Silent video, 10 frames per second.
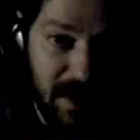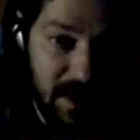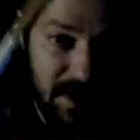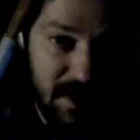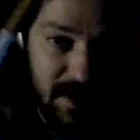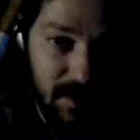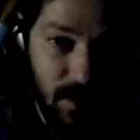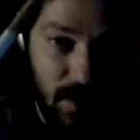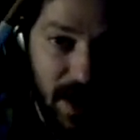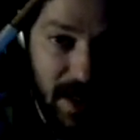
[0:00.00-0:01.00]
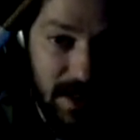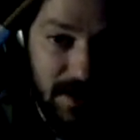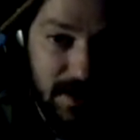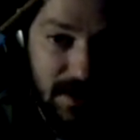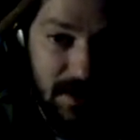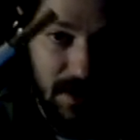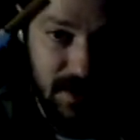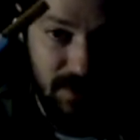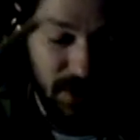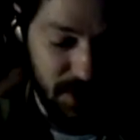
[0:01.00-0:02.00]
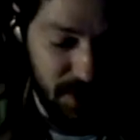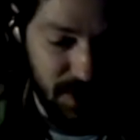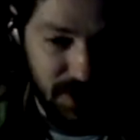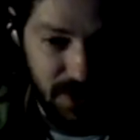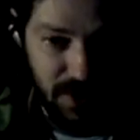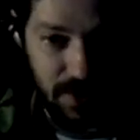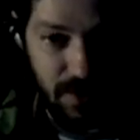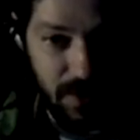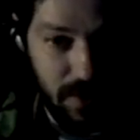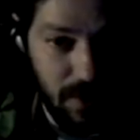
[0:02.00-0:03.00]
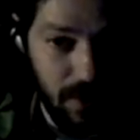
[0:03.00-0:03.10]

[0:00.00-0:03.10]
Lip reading: Now this weighs as much as